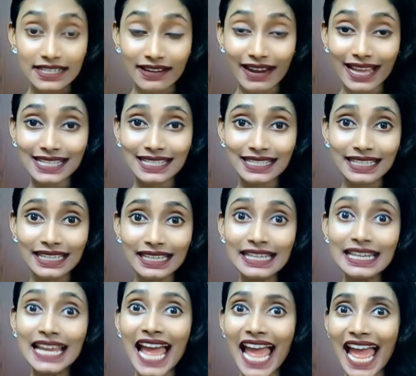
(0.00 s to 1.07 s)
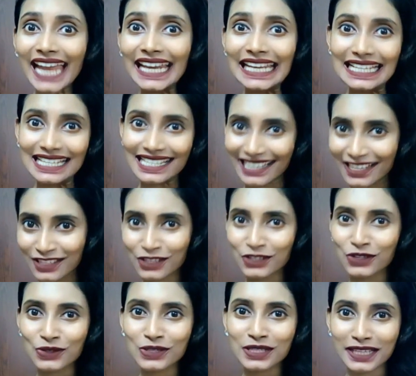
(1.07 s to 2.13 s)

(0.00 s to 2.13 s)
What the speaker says: dry skin and sensitive